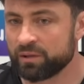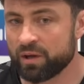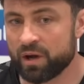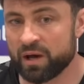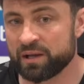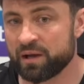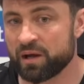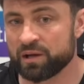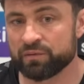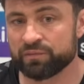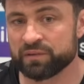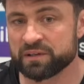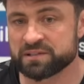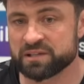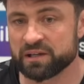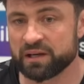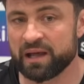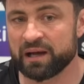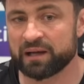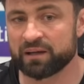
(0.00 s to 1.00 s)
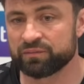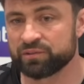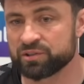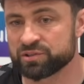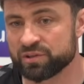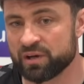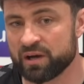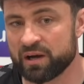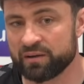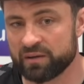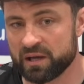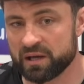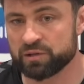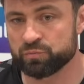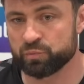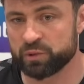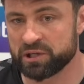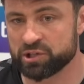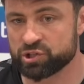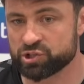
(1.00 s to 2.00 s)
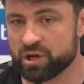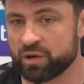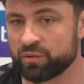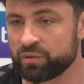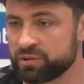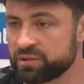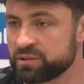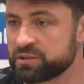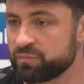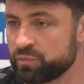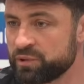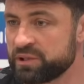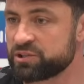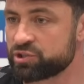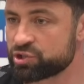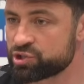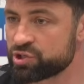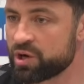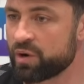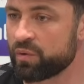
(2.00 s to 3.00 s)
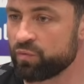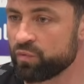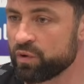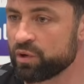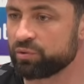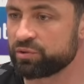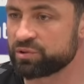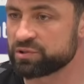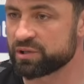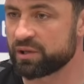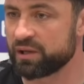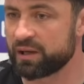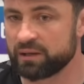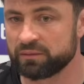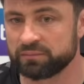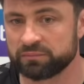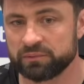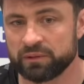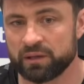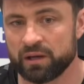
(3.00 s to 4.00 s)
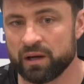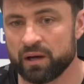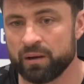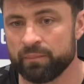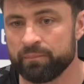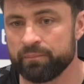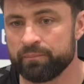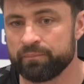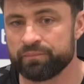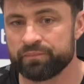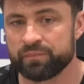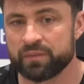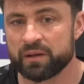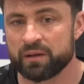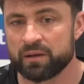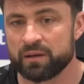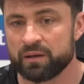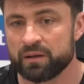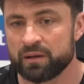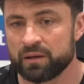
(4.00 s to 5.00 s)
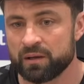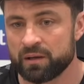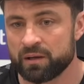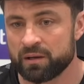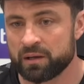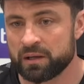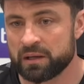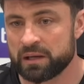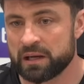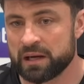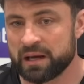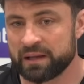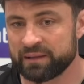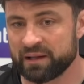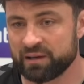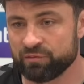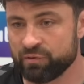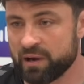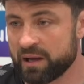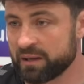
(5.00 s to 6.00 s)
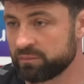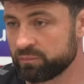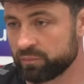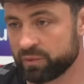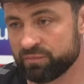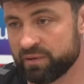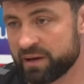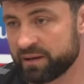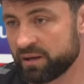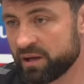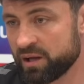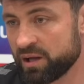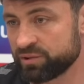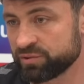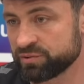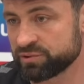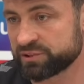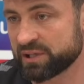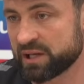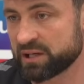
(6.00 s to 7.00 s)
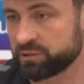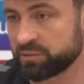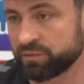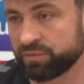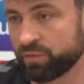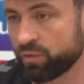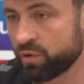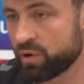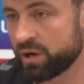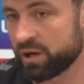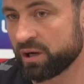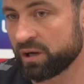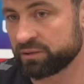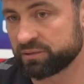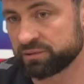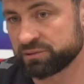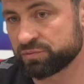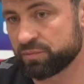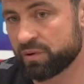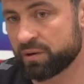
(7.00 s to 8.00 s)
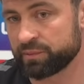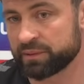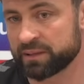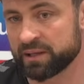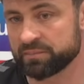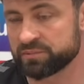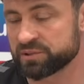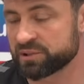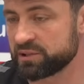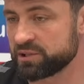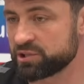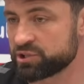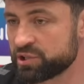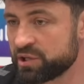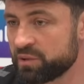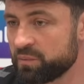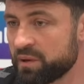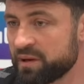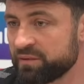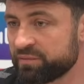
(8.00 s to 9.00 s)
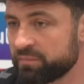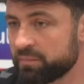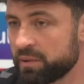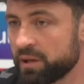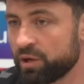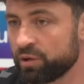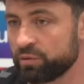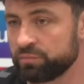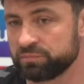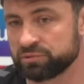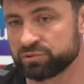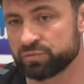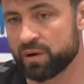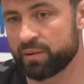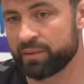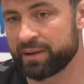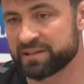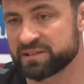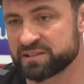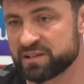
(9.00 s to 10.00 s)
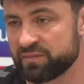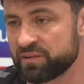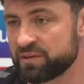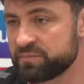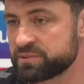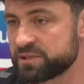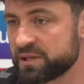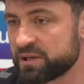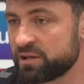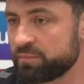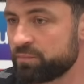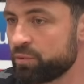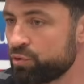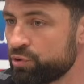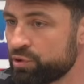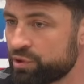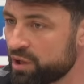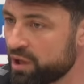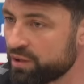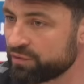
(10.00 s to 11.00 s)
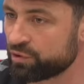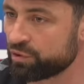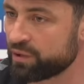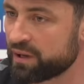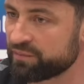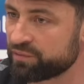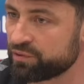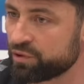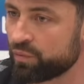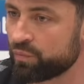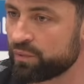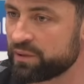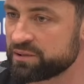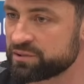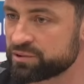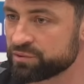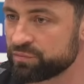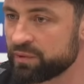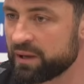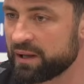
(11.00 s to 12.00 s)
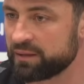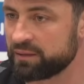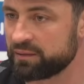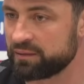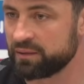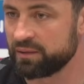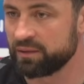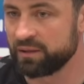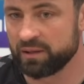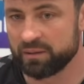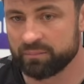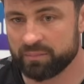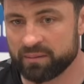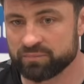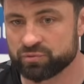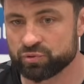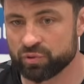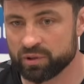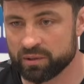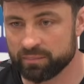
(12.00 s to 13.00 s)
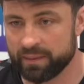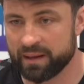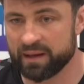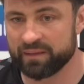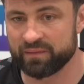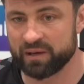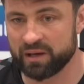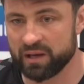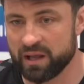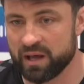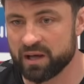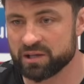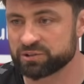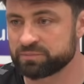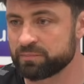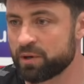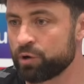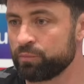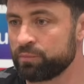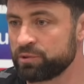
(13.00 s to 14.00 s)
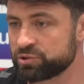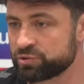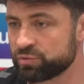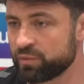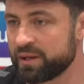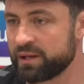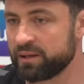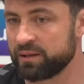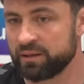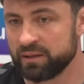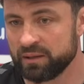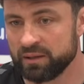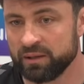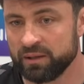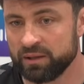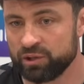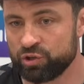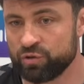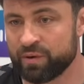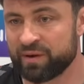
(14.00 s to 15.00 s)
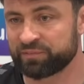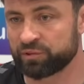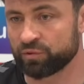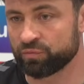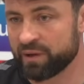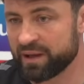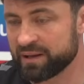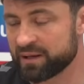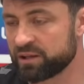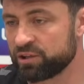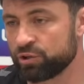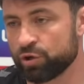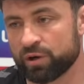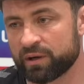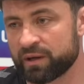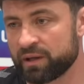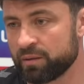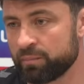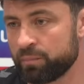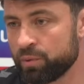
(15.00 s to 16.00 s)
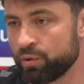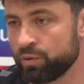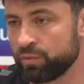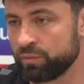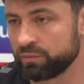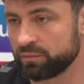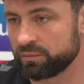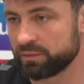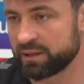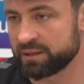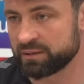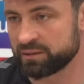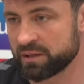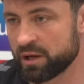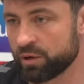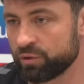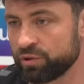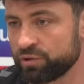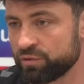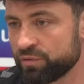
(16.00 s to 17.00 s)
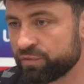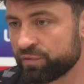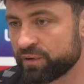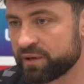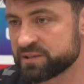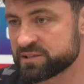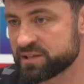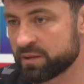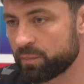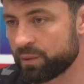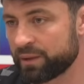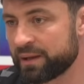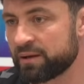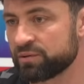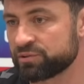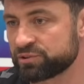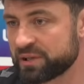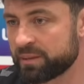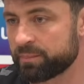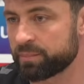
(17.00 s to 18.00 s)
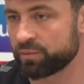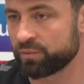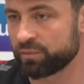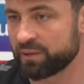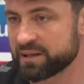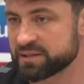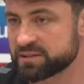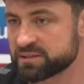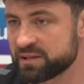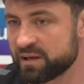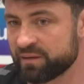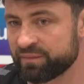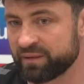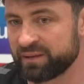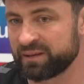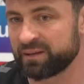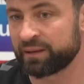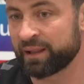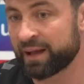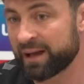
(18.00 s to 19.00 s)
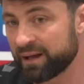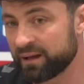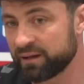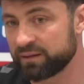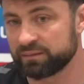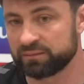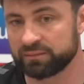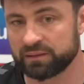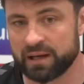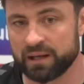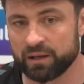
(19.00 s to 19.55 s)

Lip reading: No, I don't think it's a lack of desire. We need to show that we need to show real desire. And they run. We ran hard on Saturday. We fought hard. That's why we kept a clean sheet away from home. That's why we had 70% of the ball. You can't do that if you're not willing to run. But I'm talking about in the last moments when you have to run and not get the ball and know that you're freeing someone else up and all that stuff. And that, at the